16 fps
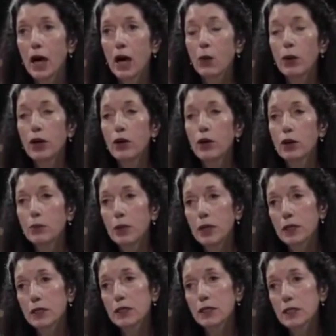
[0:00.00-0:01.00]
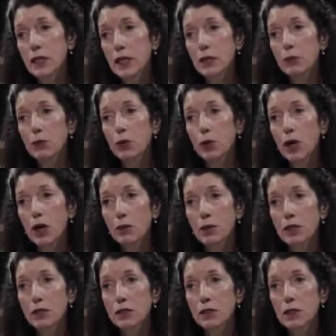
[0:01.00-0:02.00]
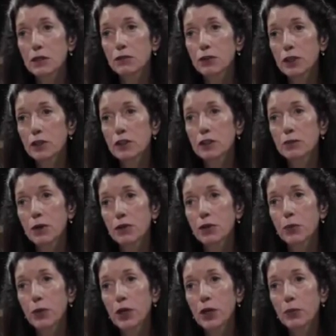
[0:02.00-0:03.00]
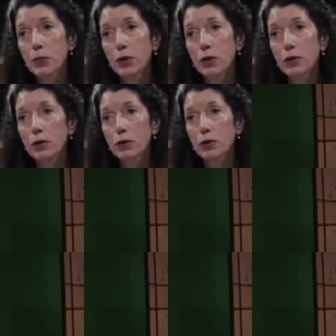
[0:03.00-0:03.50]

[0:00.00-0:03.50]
I want you to make the same promise in front of some other people.